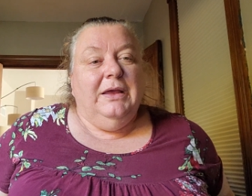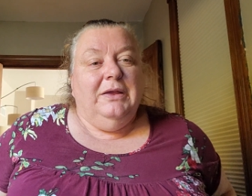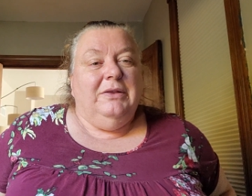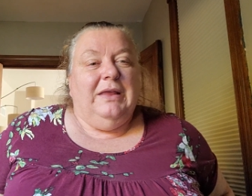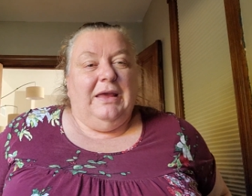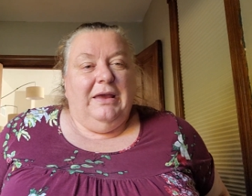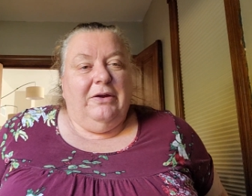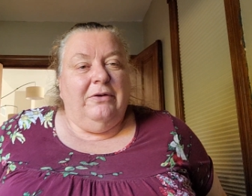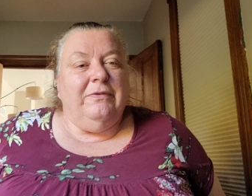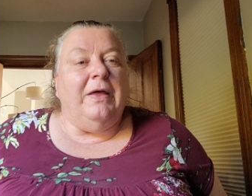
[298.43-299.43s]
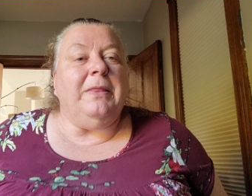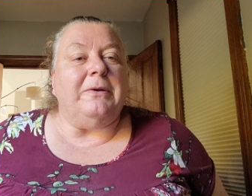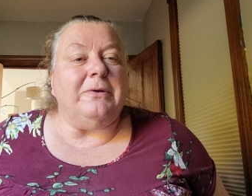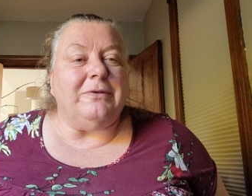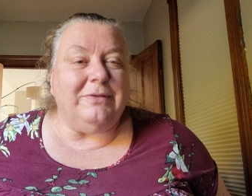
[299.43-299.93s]
you take care of
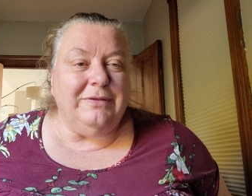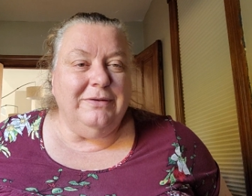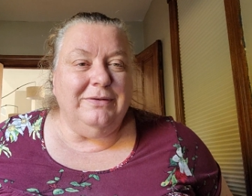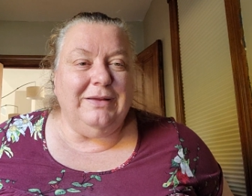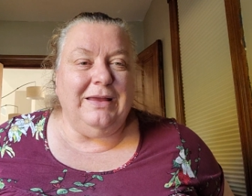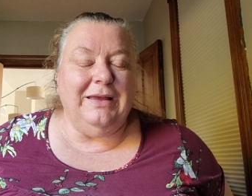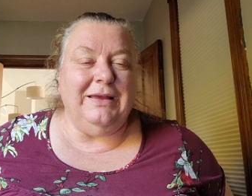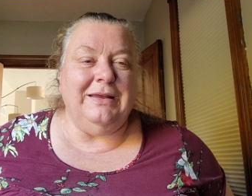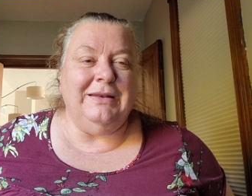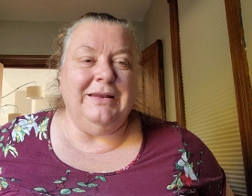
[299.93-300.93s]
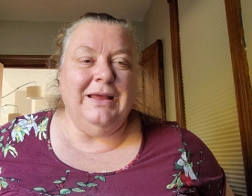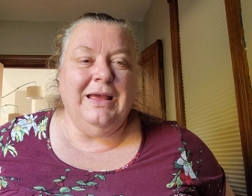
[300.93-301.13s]
others. And